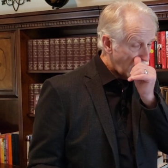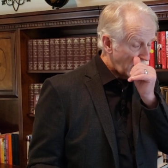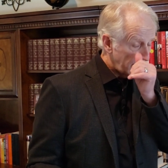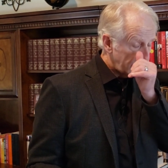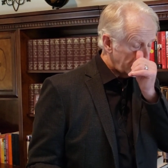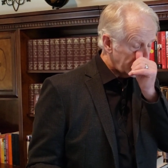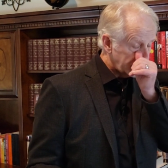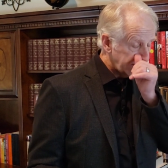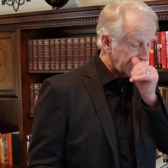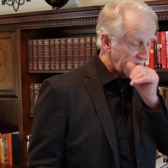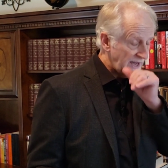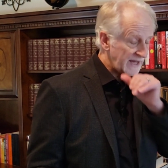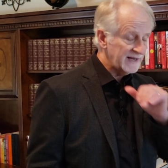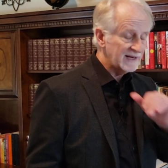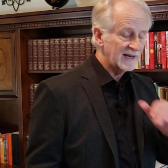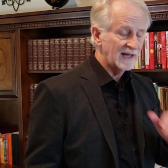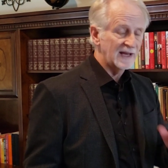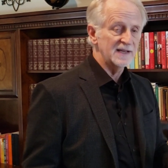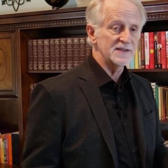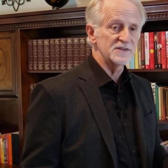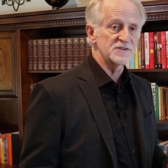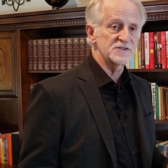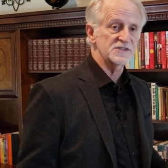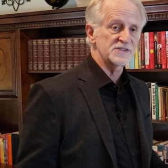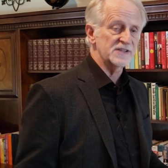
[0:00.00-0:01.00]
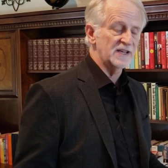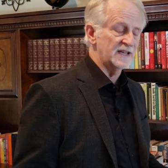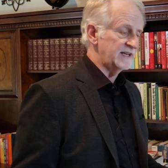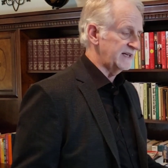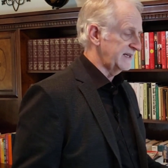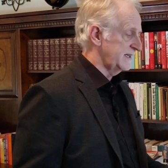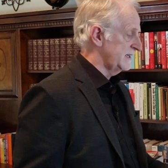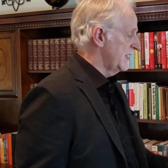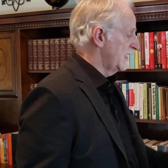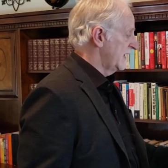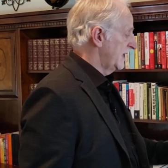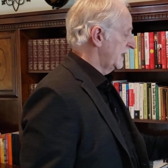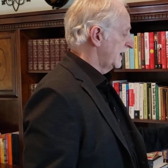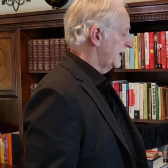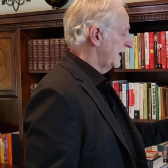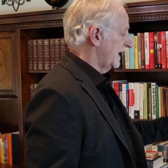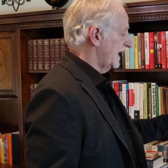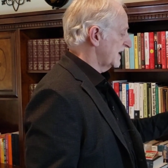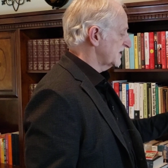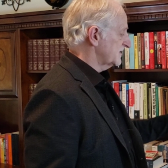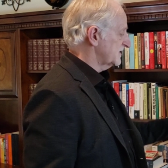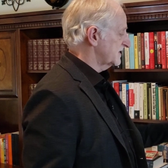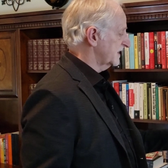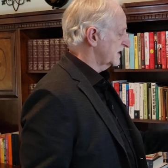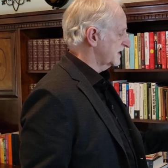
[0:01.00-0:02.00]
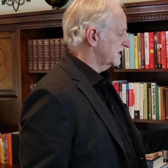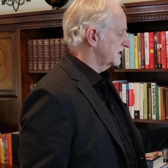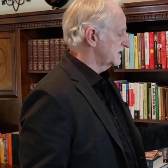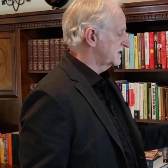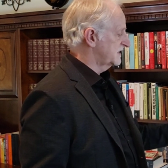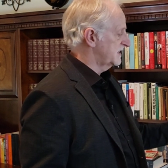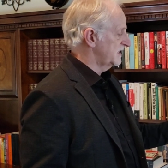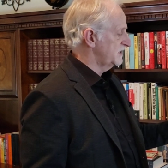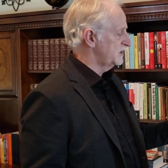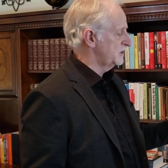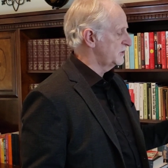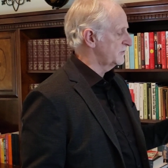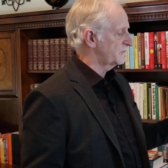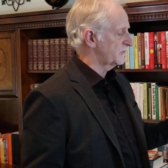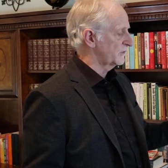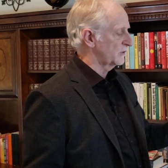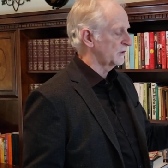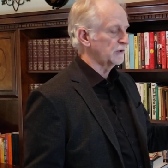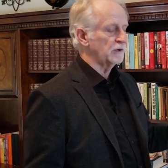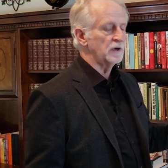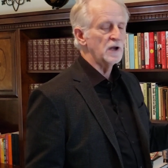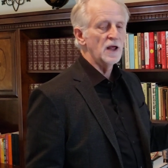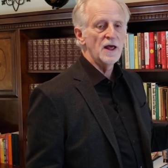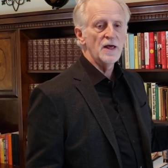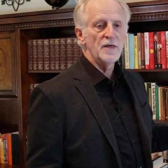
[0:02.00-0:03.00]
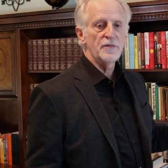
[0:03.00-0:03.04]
the guidelines say it has to continue for